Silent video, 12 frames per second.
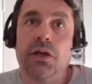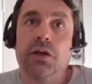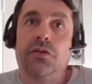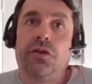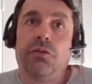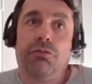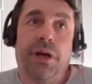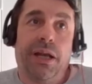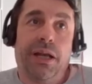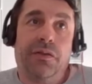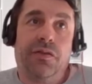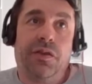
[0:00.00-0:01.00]
So
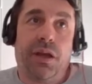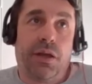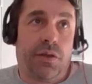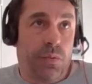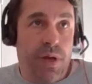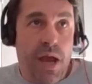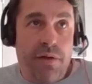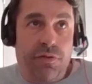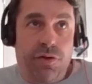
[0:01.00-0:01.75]
really seeing that we have